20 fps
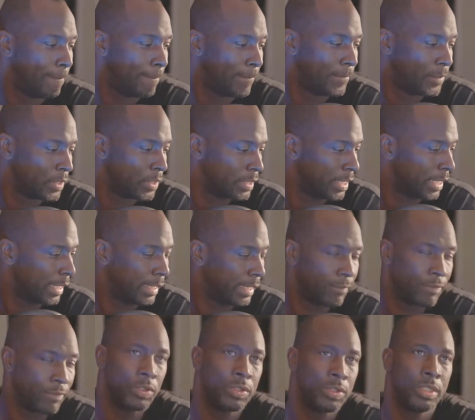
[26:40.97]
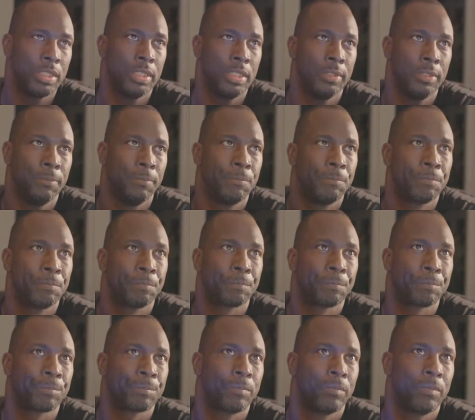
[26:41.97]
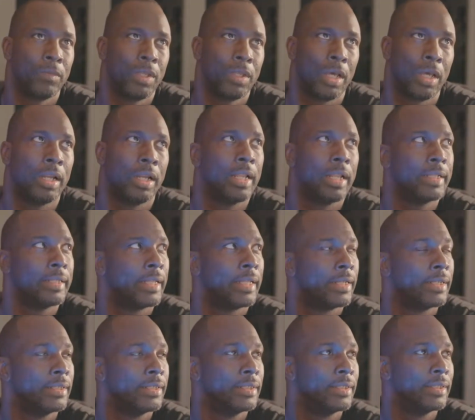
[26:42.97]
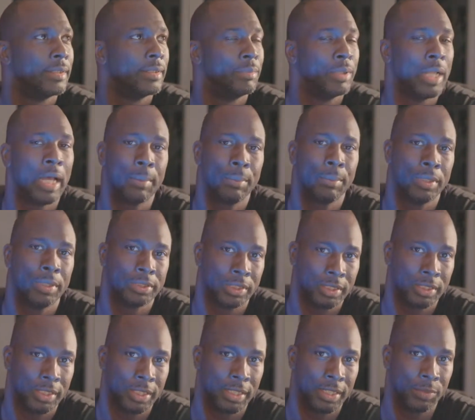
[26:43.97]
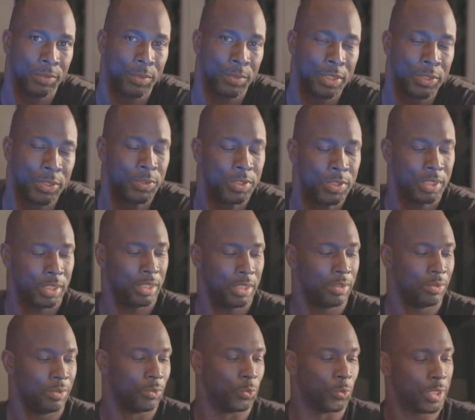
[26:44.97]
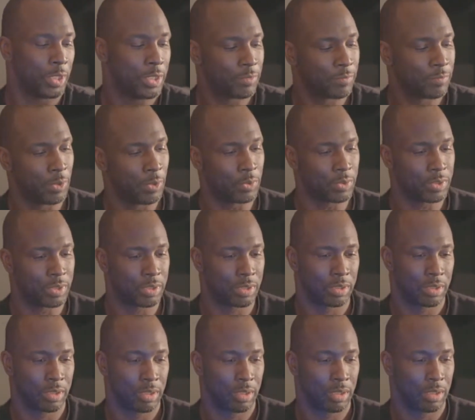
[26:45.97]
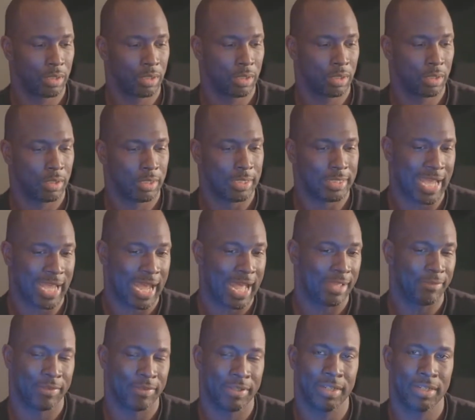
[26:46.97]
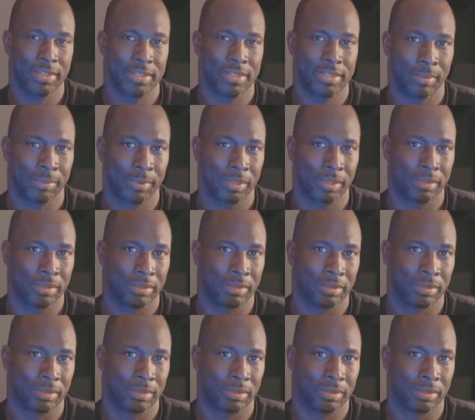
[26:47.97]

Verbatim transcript: Just like if you see kind of like that uh blockbuster thing, when you see rich folks dive into something